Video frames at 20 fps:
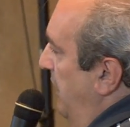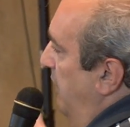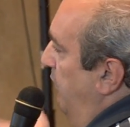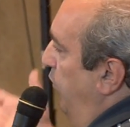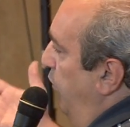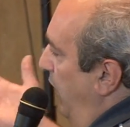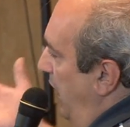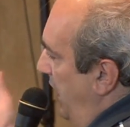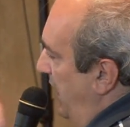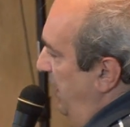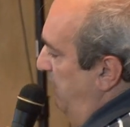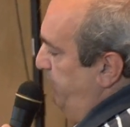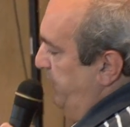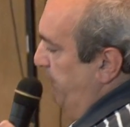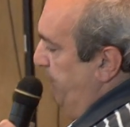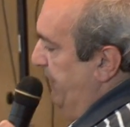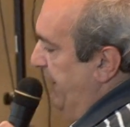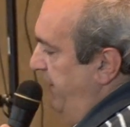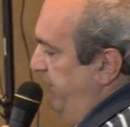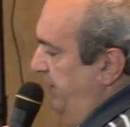while
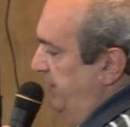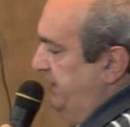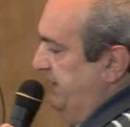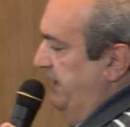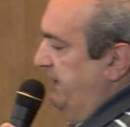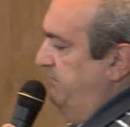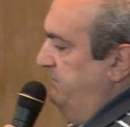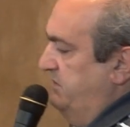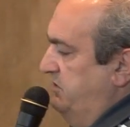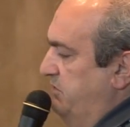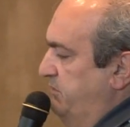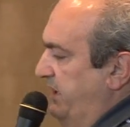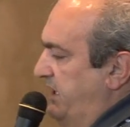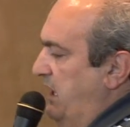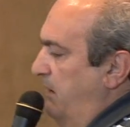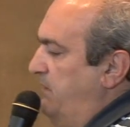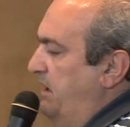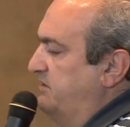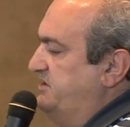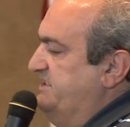preparing them to
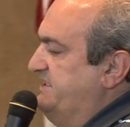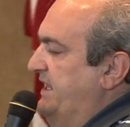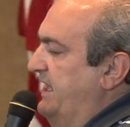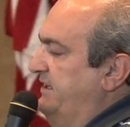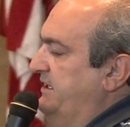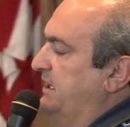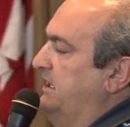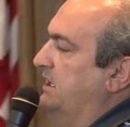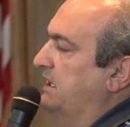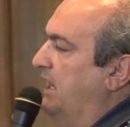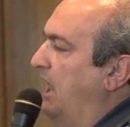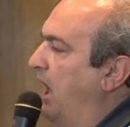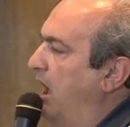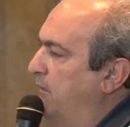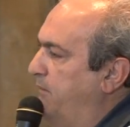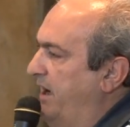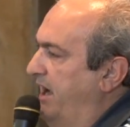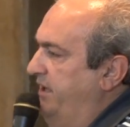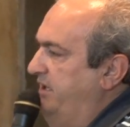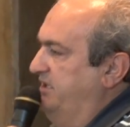become outstanding
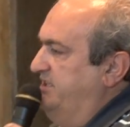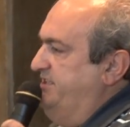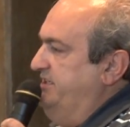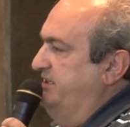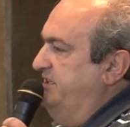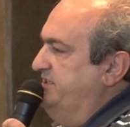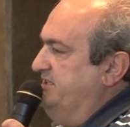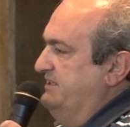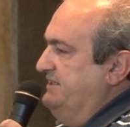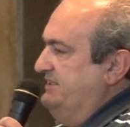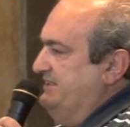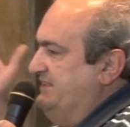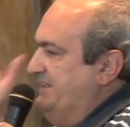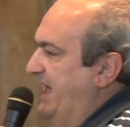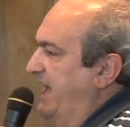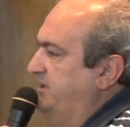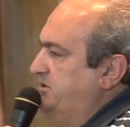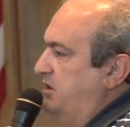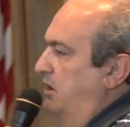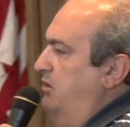law-abiding citizens.
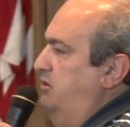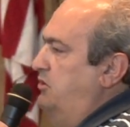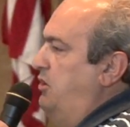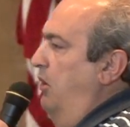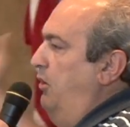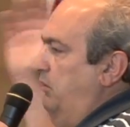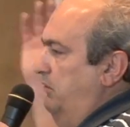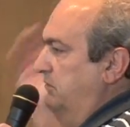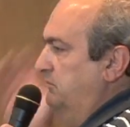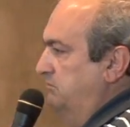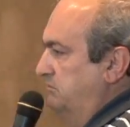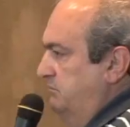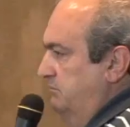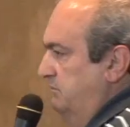That's our goal.